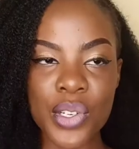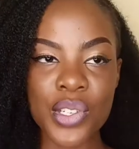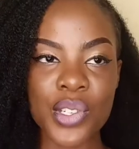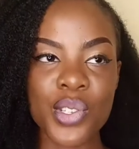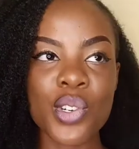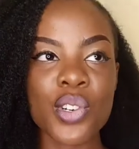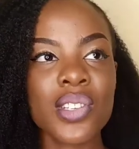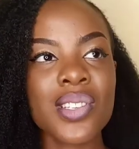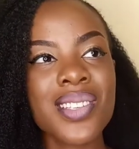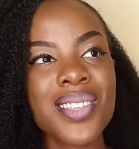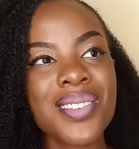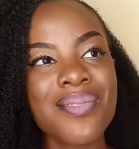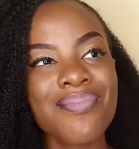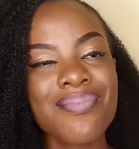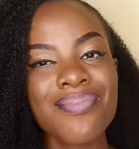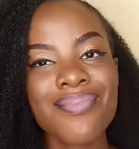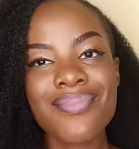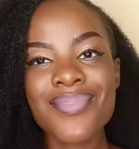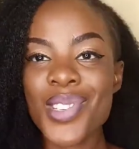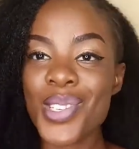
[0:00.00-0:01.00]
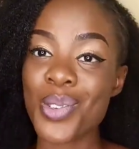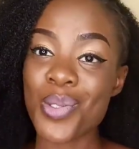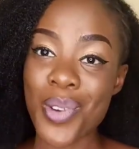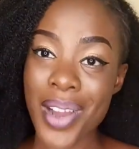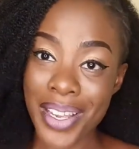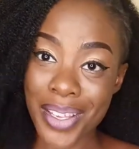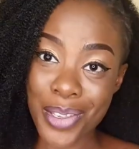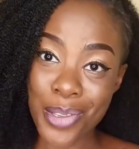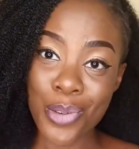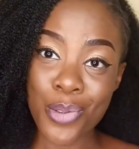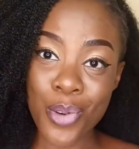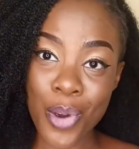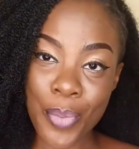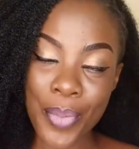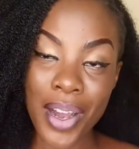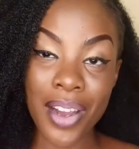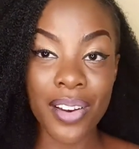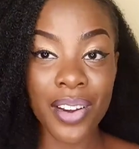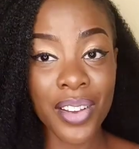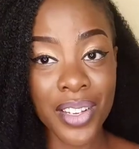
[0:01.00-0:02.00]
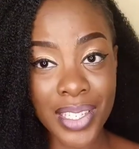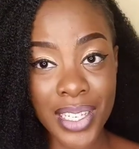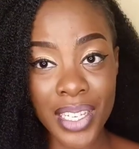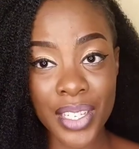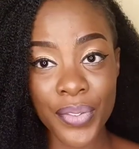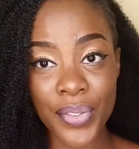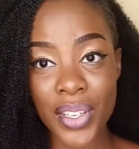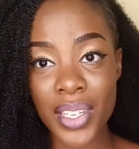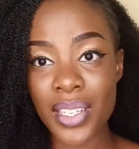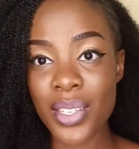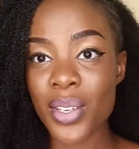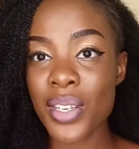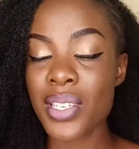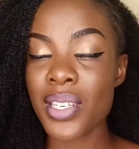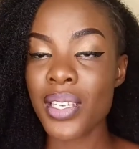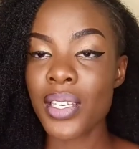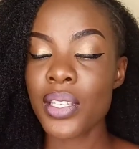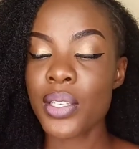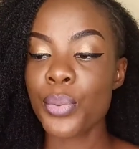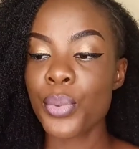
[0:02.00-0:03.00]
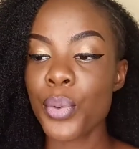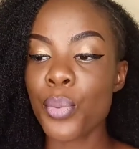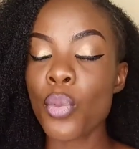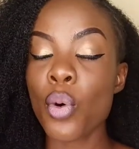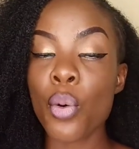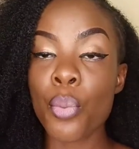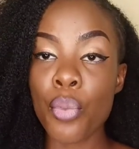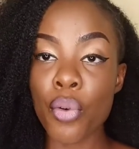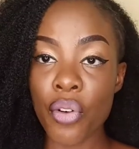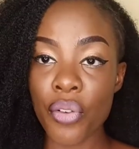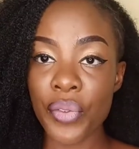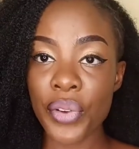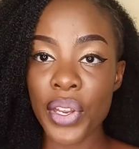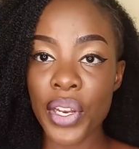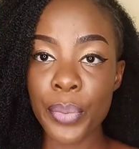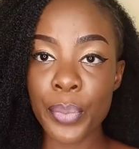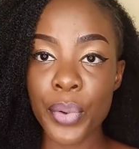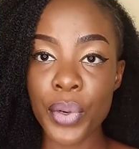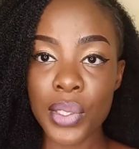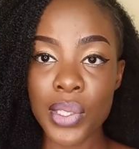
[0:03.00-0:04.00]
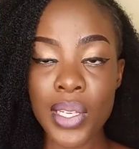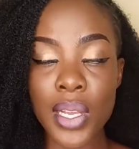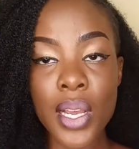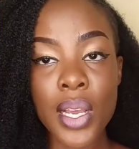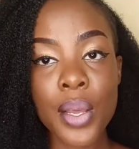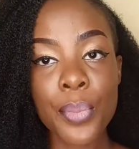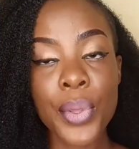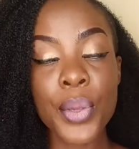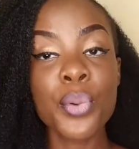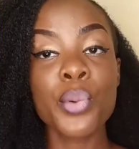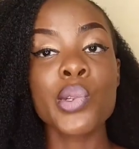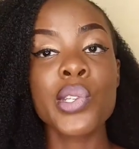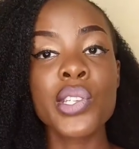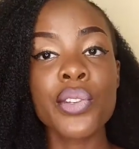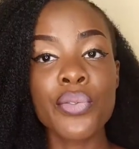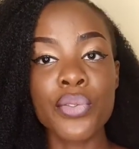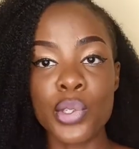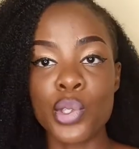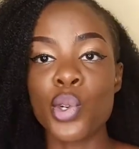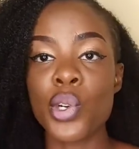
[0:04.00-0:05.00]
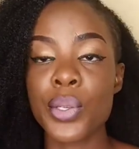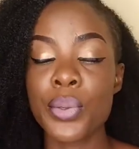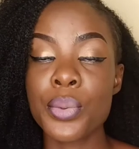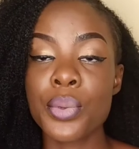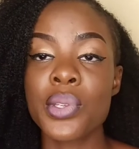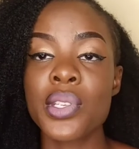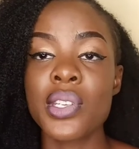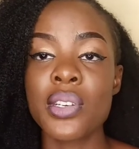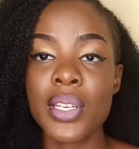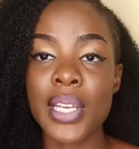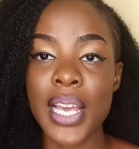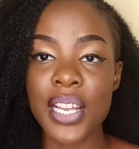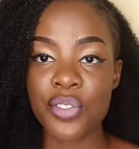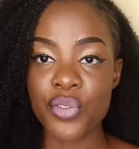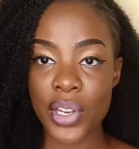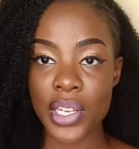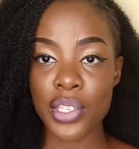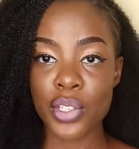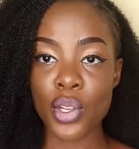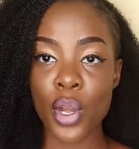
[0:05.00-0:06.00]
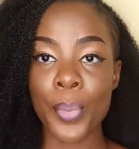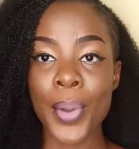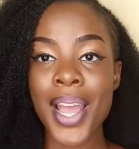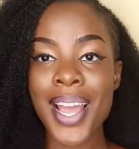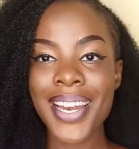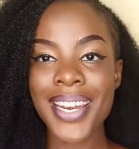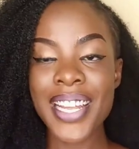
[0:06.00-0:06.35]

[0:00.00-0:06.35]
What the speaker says: it's just go and queue up and collect a certificate. So it's a little bit more boring, but people still rejoice, people still get dressed up.